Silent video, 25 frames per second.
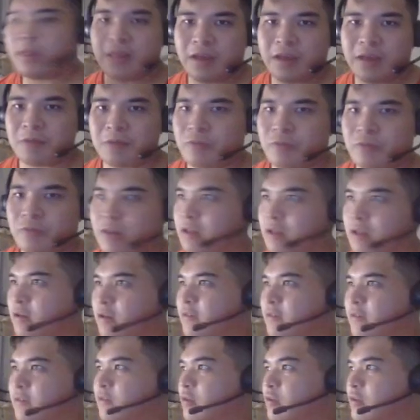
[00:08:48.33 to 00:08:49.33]
uh, really
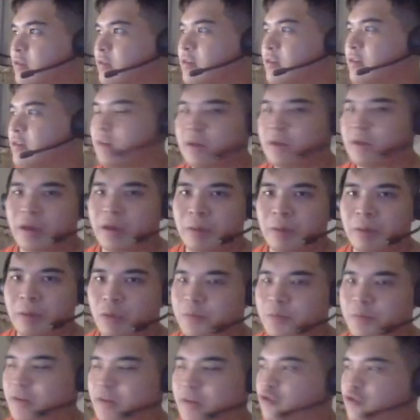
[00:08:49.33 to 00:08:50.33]
looking forward to seeing uh,
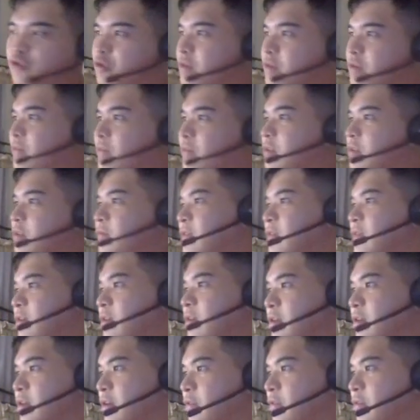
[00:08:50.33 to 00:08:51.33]
more pictures of this
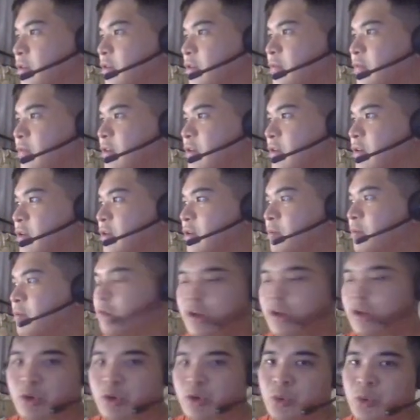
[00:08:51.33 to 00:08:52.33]
uh, of this vehicle.
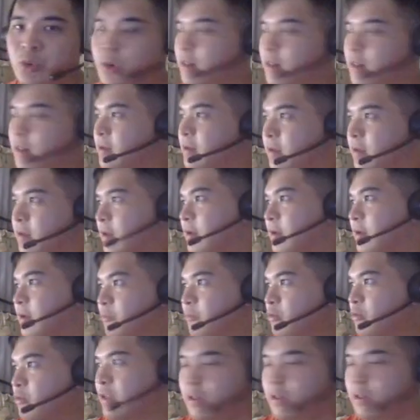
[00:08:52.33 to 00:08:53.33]
Pretty cool. Um,
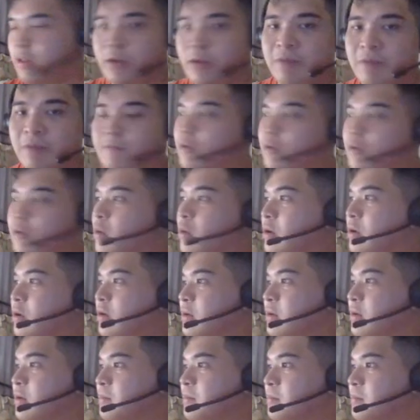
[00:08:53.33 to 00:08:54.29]
really looking forward.